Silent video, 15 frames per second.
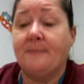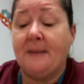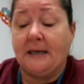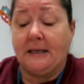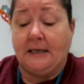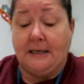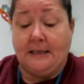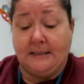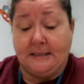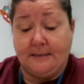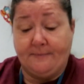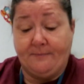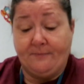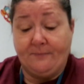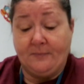monkeys.
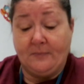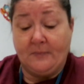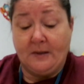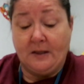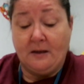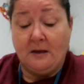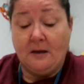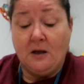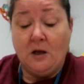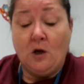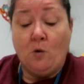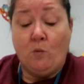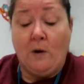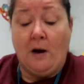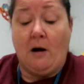
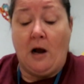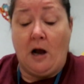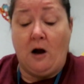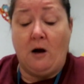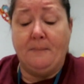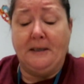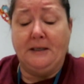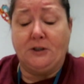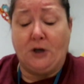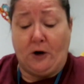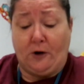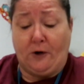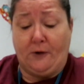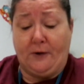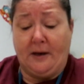Well, I'll be
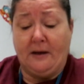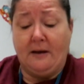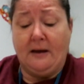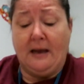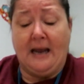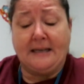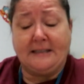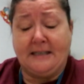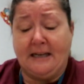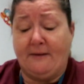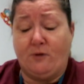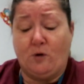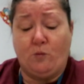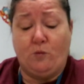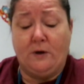darned. I
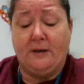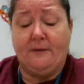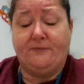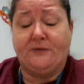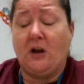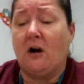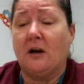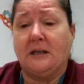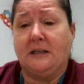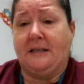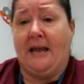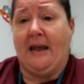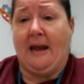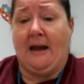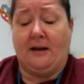never would have thought of
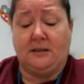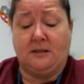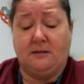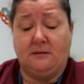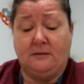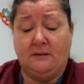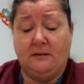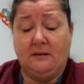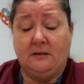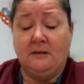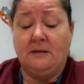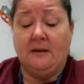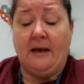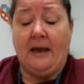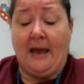that.
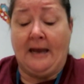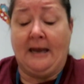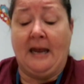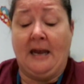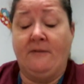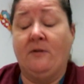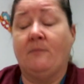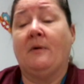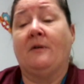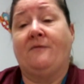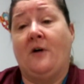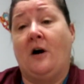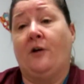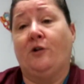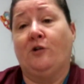I gave him a
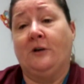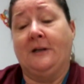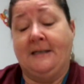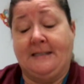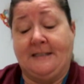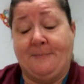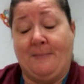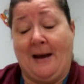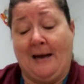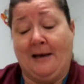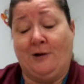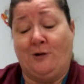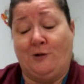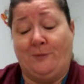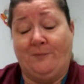fatherly
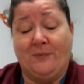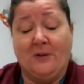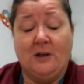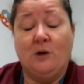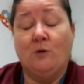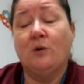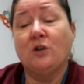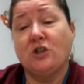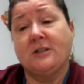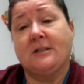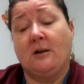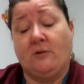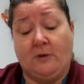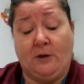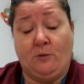smile, which is
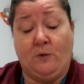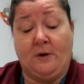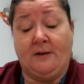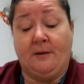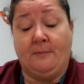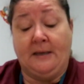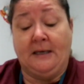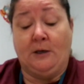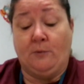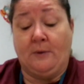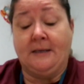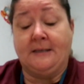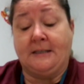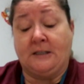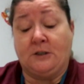only one of the many
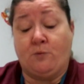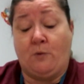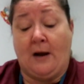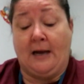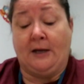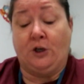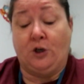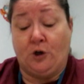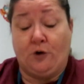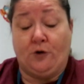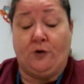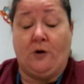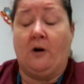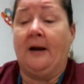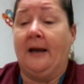reasons why you're
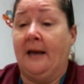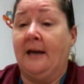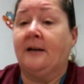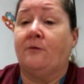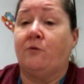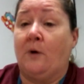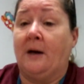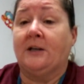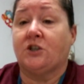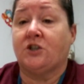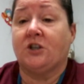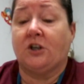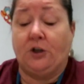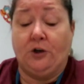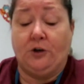not head of ranch
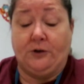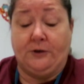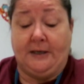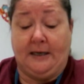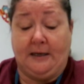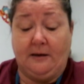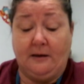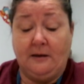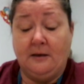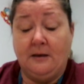security.